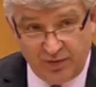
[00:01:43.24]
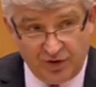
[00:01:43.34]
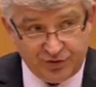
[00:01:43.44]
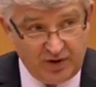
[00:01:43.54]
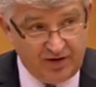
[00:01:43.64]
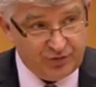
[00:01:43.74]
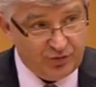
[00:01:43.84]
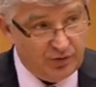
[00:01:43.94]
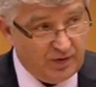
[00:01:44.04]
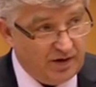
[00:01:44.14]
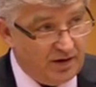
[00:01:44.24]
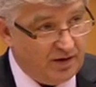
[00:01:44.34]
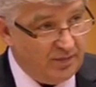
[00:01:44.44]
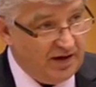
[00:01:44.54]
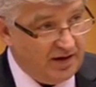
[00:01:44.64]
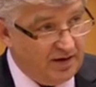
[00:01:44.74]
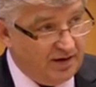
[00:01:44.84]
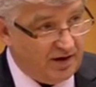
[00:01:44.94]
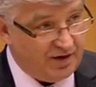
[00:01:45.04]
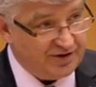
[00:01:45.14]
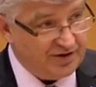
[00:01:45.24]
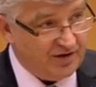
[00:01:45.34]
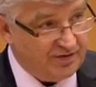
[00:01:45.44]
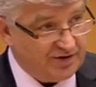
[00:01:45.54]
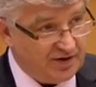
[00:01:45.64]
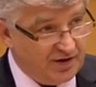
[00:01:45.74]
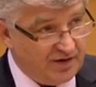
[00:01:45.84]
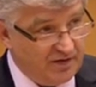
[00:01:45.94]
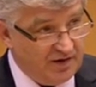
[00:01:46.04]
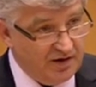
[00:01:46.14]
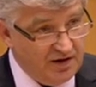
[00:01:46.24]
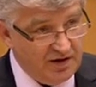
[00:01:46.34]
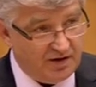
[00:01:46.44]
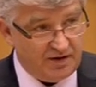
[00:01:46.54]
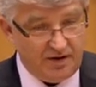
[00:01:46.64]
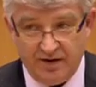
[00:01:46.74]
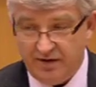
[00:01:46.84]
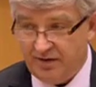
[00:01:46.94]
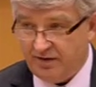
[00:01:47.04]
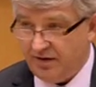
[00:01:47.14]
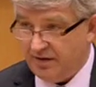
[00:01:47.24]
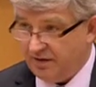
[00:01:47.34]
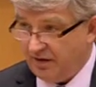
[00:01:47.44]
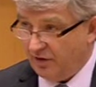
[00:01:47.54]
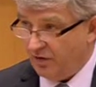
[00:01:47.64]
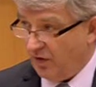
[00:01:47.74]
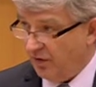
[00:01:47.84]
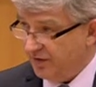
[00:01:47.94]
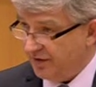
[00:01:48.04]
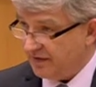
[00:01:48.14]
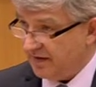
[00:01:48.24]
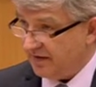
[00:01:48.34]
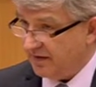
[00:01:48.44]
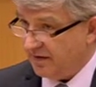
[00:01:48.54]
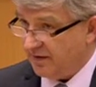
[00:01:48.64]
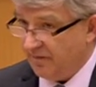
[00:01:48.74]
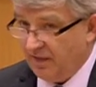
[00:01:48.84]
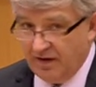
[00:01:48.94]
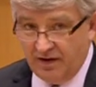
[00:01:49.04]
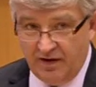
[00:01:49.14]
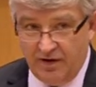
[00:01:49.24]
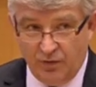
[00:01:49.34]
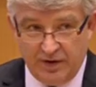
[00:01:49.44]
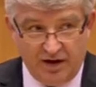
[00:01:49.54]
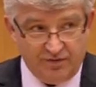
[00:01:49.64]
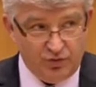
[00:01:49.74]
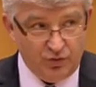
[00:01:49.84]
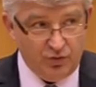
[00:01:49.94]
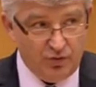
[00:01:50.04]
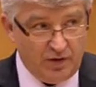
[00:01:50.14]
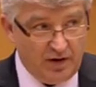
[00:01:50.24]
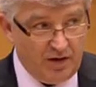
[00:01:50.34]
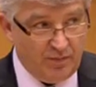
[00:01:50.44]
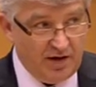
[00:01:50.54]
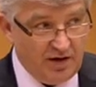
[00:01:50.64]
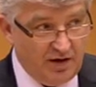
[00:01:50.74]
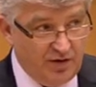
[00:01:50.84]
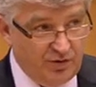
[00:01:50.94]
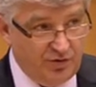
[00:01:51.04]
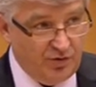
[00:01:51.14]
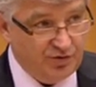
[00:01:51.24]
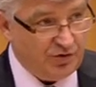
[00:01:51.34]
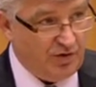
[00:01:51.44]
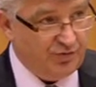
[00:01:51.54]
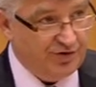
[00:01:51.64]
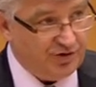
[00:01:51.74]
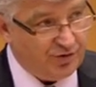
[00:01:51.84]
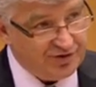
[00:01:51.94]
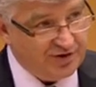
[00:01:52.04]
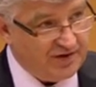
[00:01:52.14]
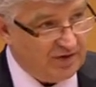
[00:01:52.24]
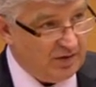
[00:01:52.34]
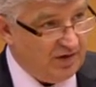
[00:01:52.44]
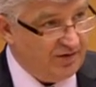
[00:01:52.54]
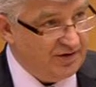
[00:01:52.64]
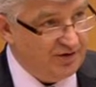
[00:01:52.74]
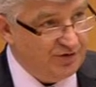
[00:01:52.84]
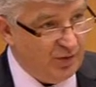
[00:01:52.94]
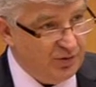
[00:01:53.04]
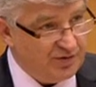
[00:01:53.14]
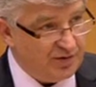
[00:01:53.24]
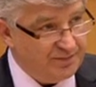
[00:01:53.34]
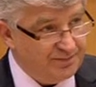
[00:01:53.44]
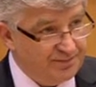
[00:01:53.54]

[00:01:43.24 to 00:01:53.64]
we also have to make ourselves clear and kind of honest that we have to make good use of resources that we have at the disposal.